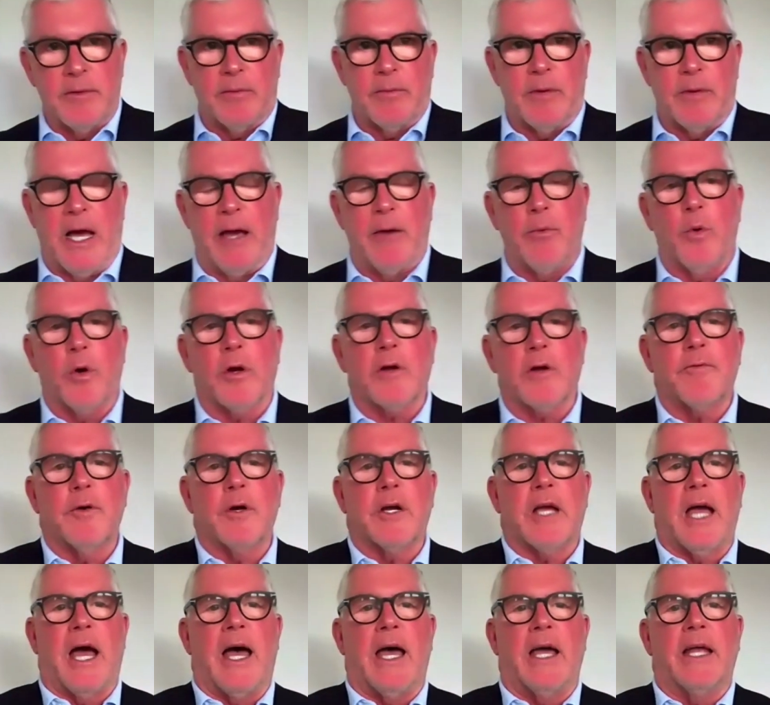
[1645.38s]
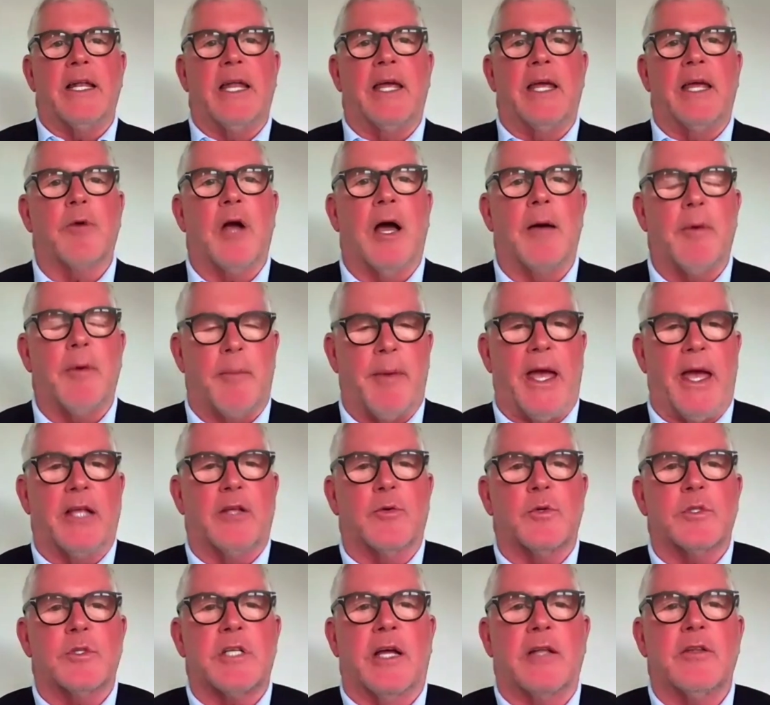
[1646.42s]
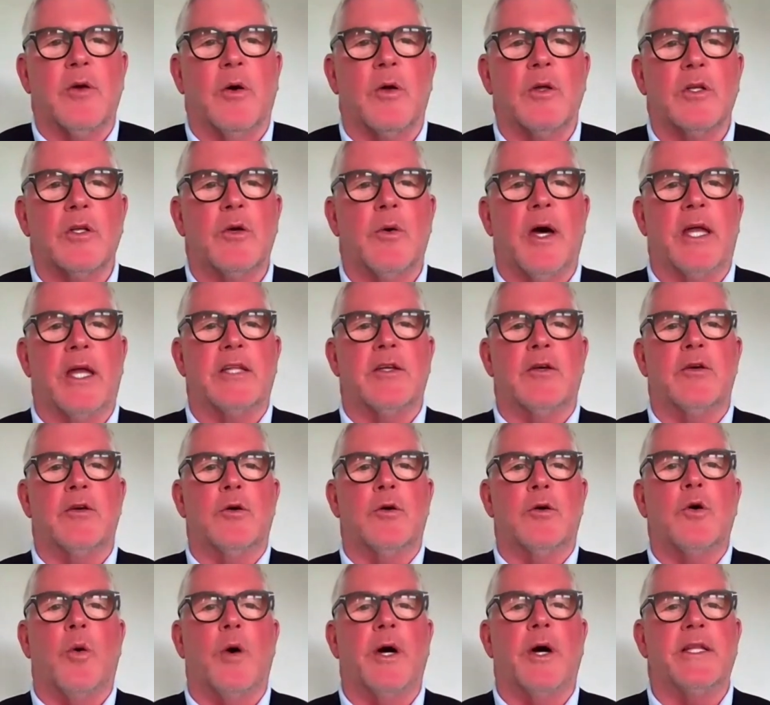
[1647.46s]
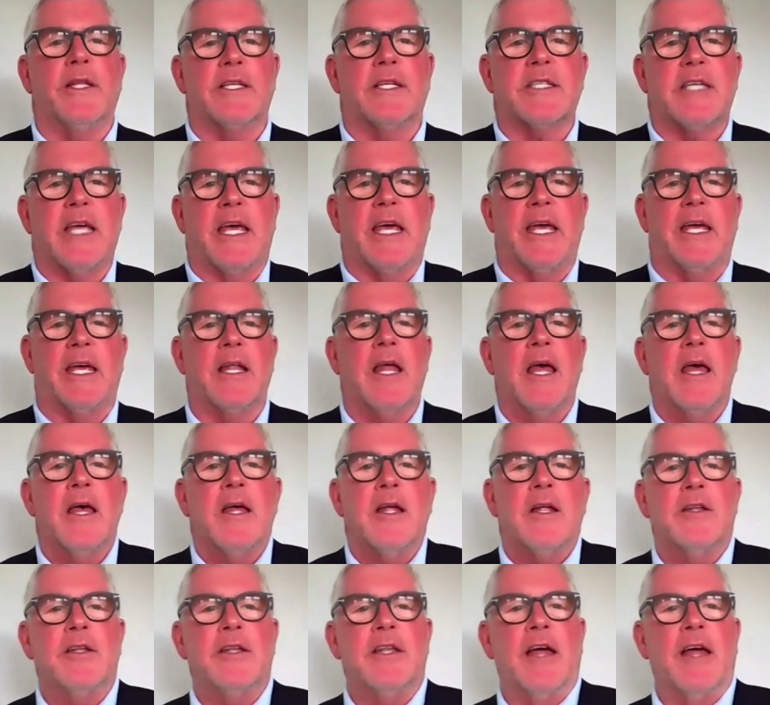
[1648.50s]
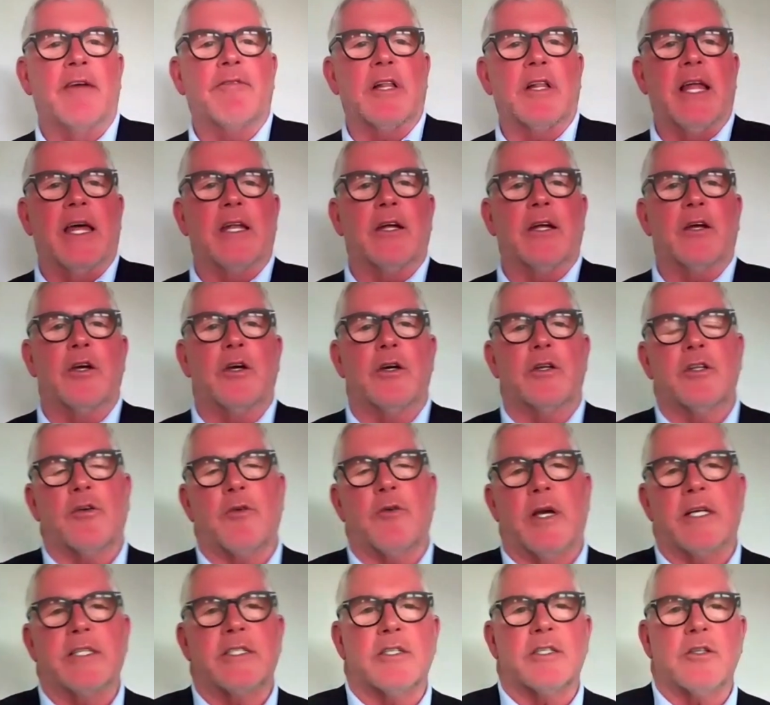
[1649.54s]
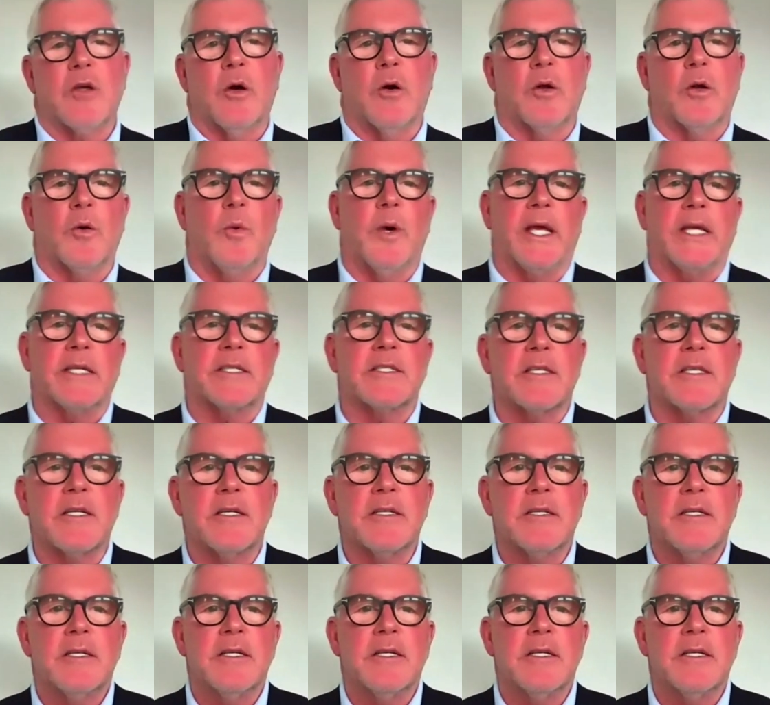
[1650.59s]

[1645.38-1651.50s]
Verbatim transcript: I worked for a guy named Rahm Emanuel, as I told you, who coined the saying, "Never let a good crisis go to waste."